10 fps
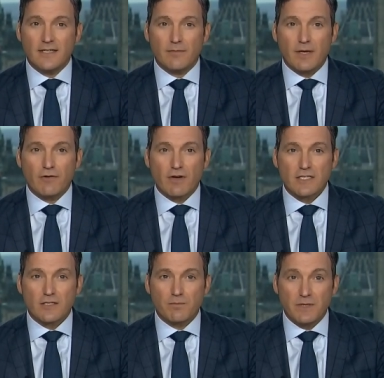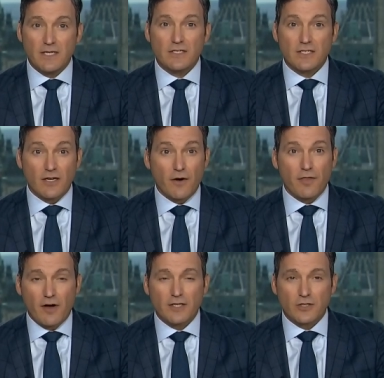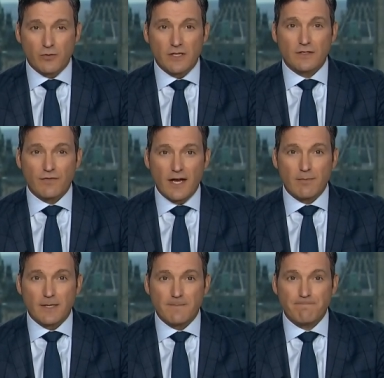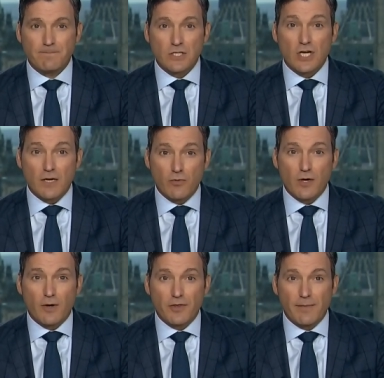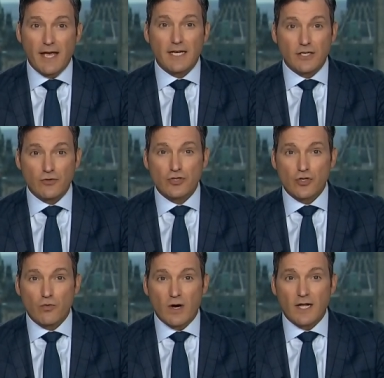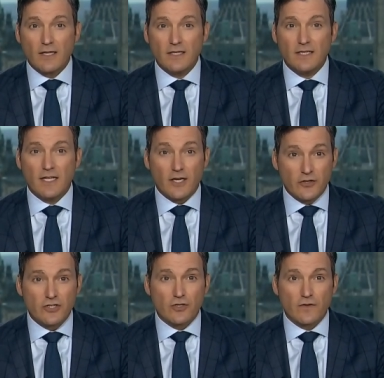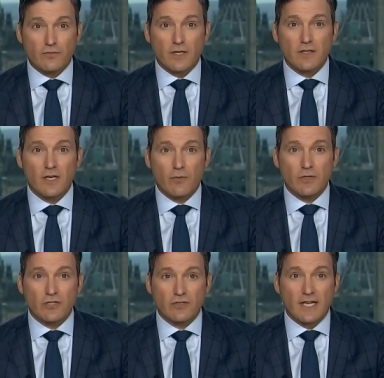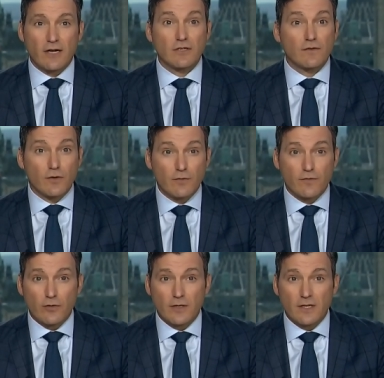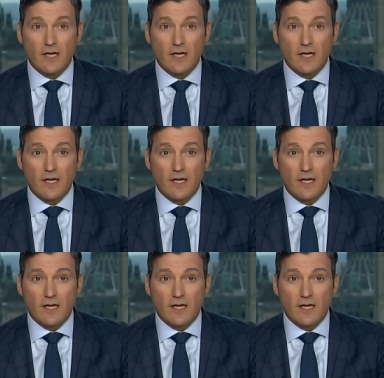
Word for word: may rest in peace, and our thoughts are with his family. To talk more about the man he knew so well and he served with, we turn now to the former Foreign